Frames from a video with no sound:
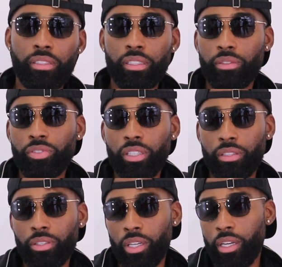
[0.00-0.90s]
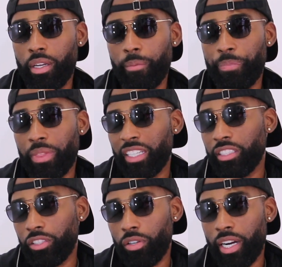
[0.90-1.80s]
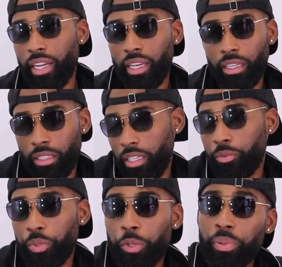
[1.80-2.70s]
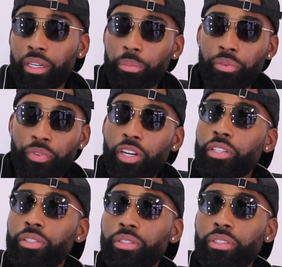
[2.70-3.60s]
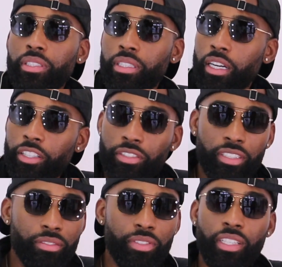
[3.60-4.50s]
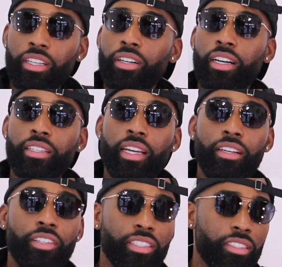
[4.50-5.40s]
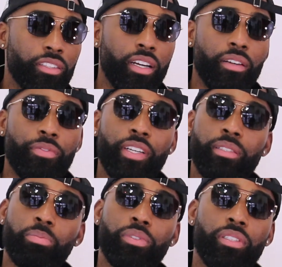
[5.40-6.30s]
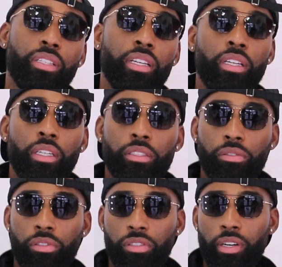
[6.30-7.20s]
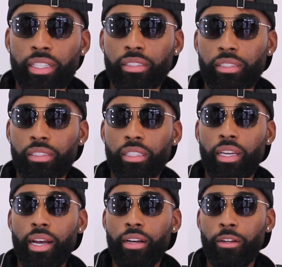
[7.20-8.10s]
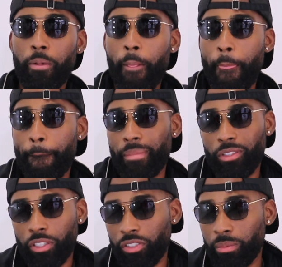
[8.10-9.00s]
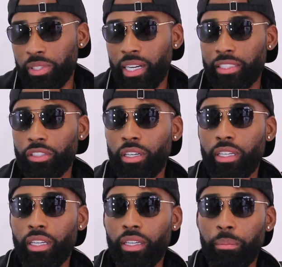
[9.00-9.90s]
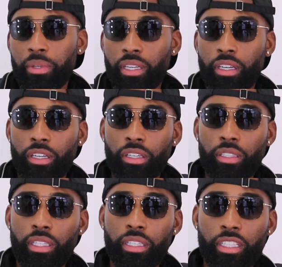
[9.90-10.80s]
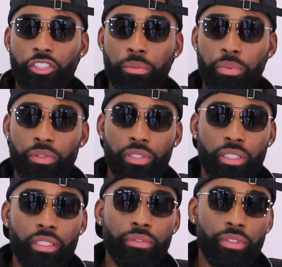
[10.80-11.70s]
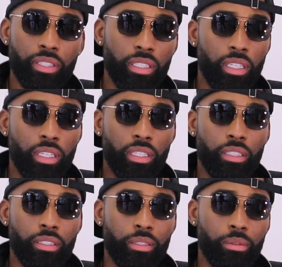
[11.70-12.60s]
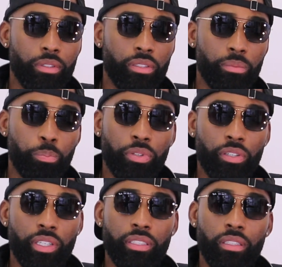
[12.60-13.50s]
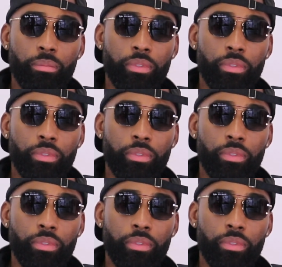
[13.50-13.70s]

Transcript: stuff. So it's just crazy. And then when you pick up your phone, all you see is video all day on Instagram, Facebook. So it's just crazy to see how, you know, something I started in and being an early contributor of it has progressed so